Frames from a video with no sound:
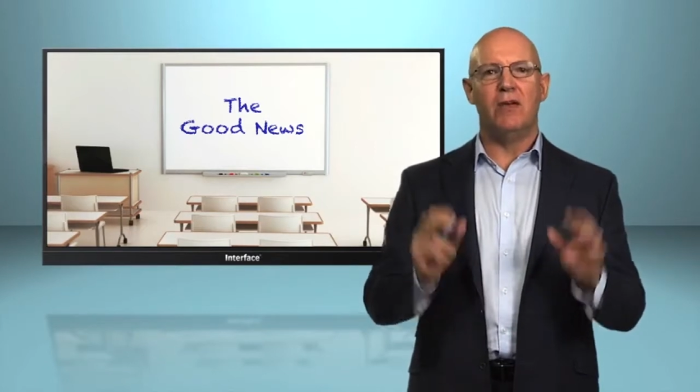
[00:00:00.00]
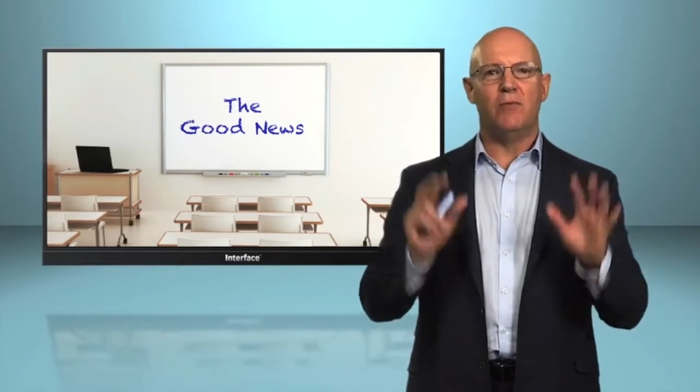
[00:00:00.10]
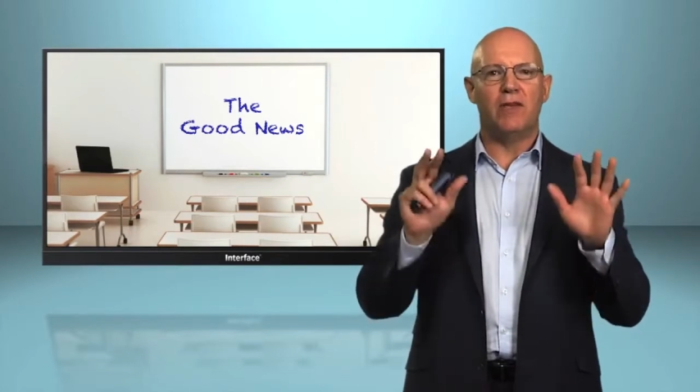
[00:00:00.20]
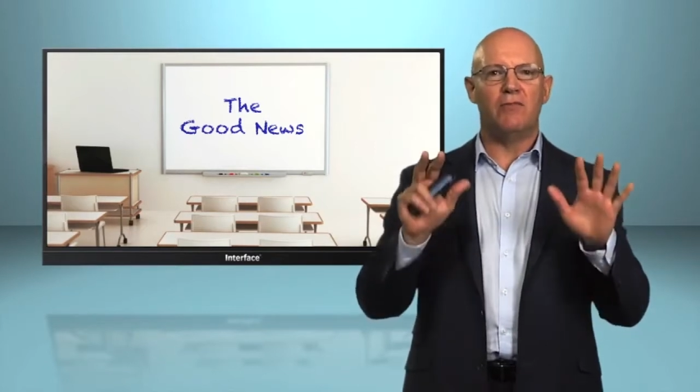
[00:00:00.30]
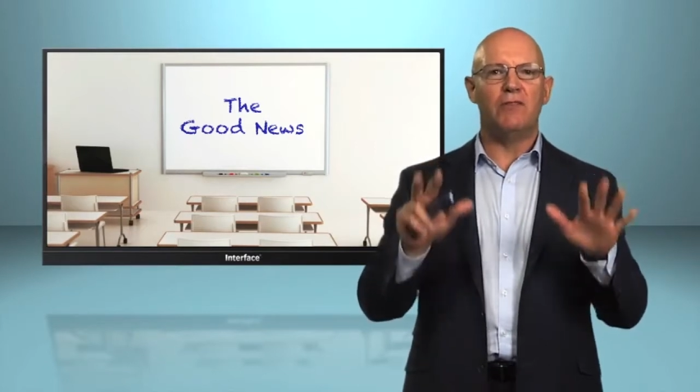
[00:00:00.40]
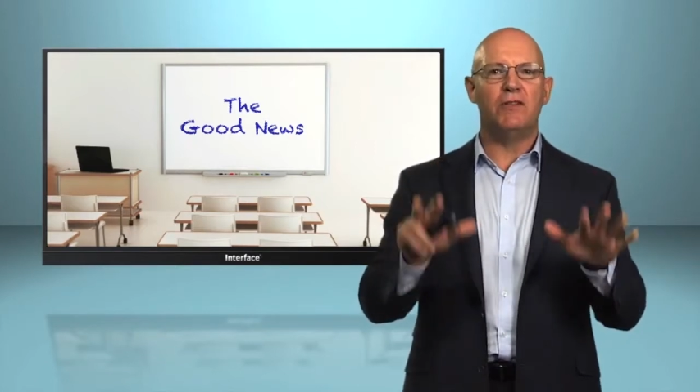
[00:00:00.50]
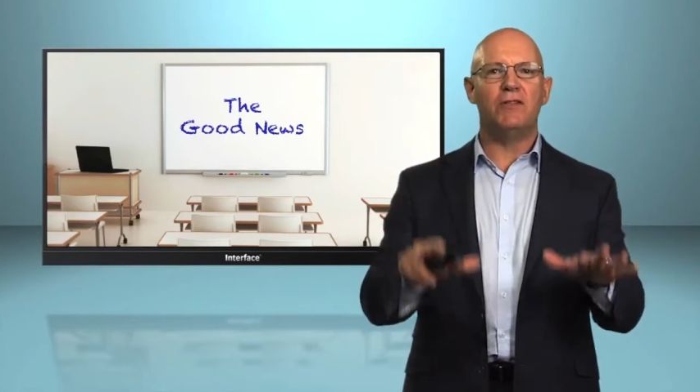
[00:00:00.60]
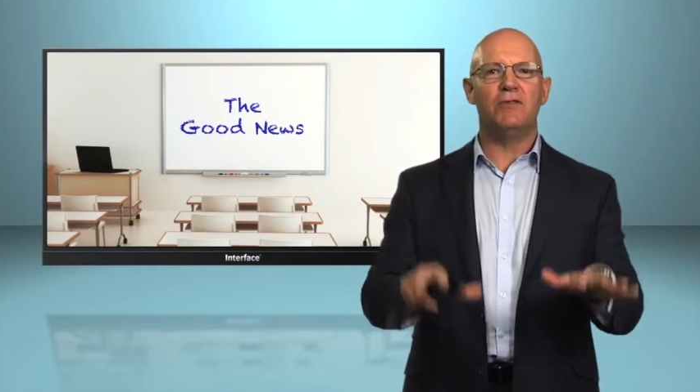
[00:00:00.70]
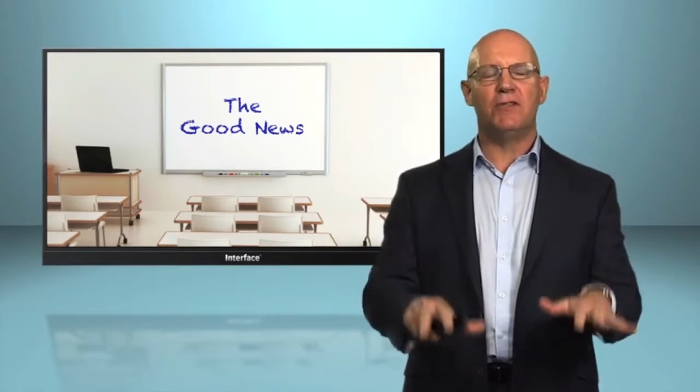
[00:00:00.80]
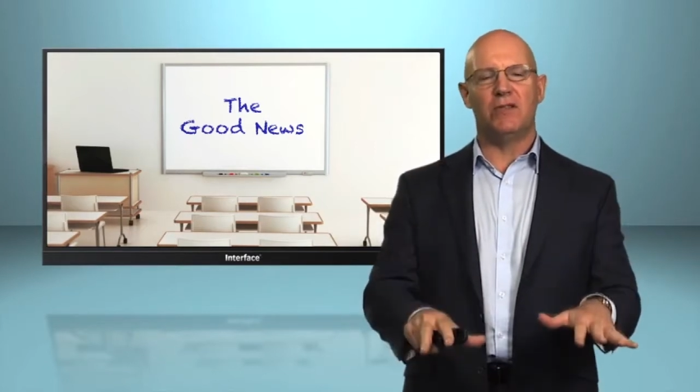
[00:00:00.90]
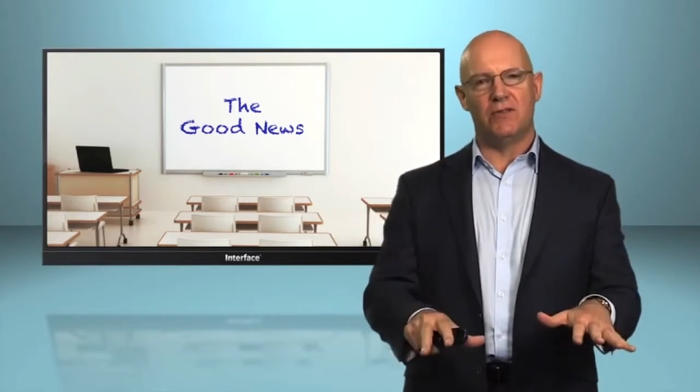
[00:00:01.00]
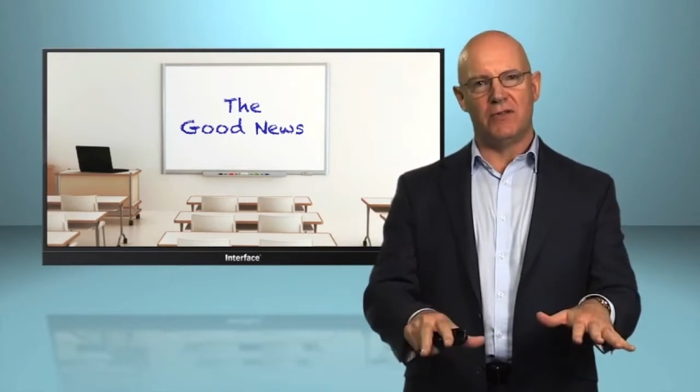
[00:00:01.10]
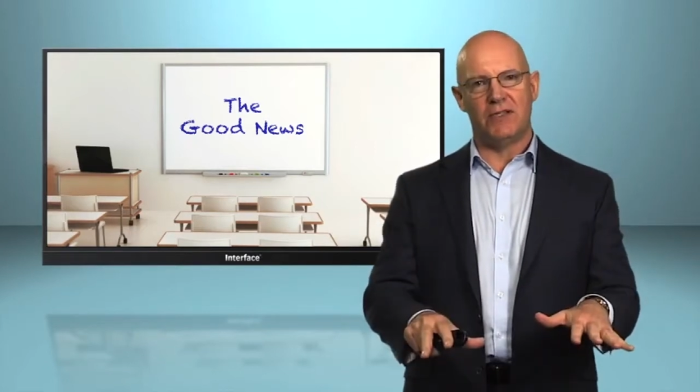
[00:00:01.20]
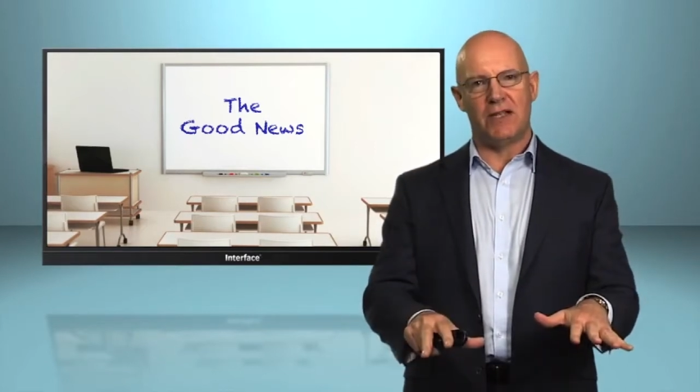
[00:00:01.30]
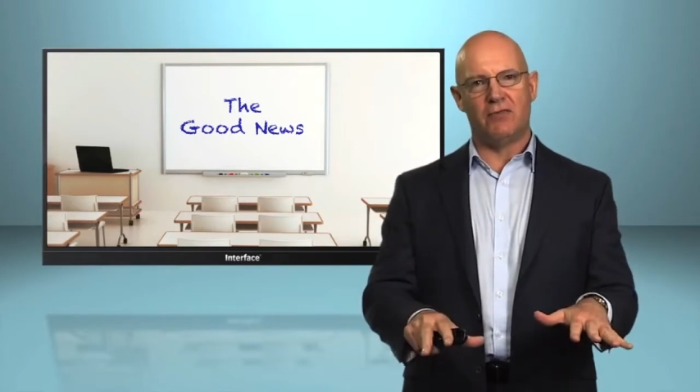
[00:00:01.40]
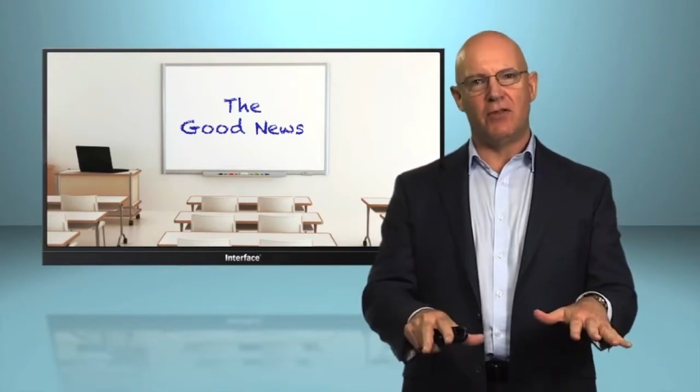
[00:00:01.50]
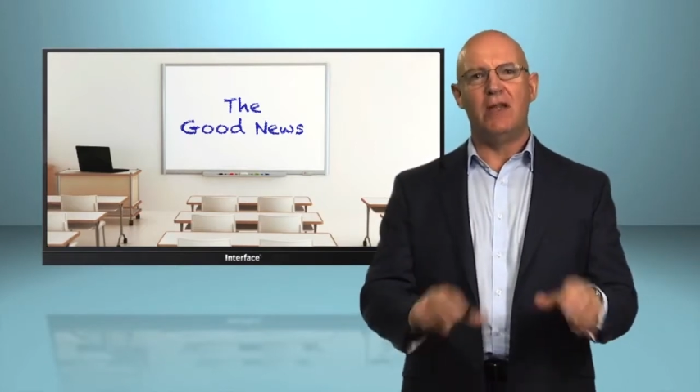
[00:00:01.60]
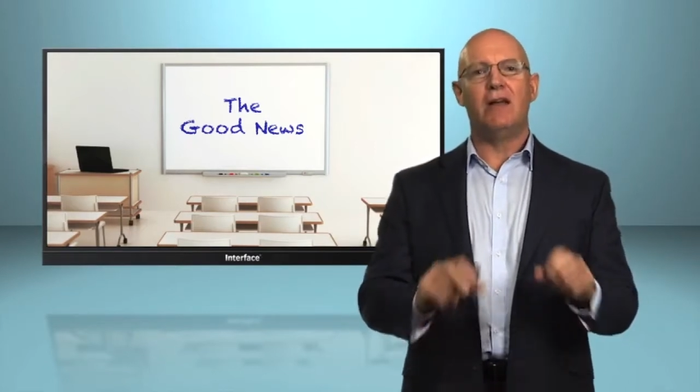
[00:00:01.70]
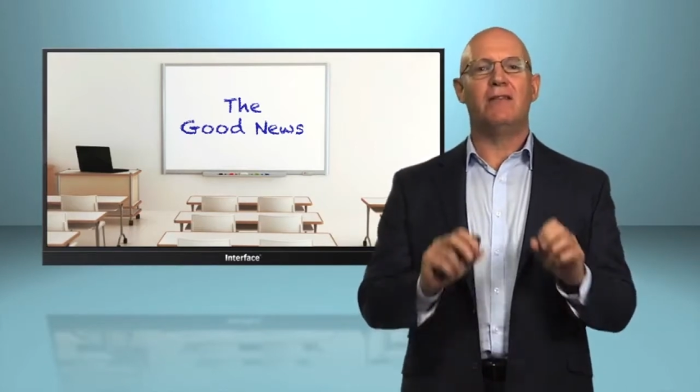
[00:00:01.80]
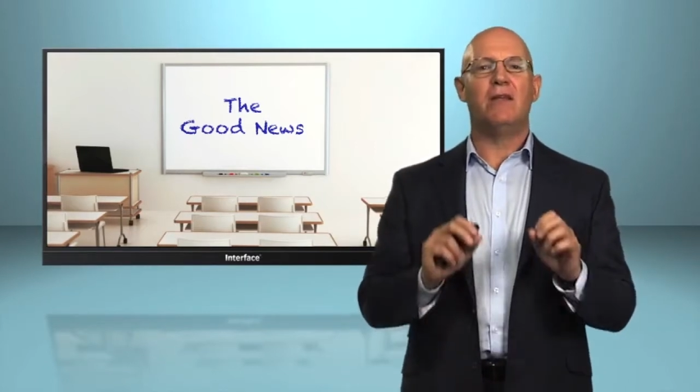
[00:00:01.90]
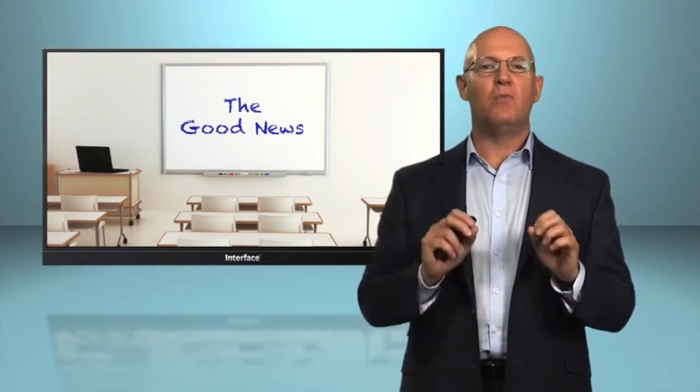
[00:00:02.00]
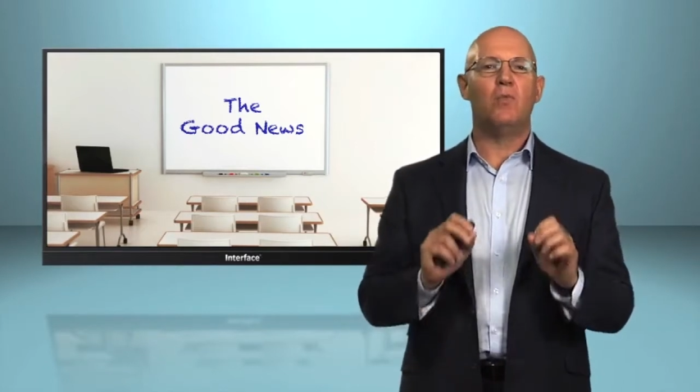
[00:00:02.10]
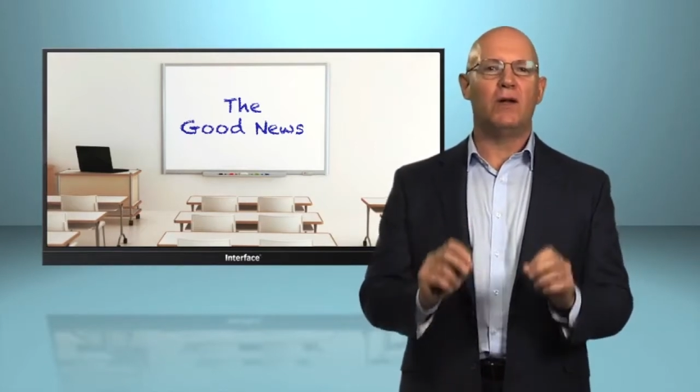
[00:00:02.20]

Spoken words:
we can reduce the noise level, and then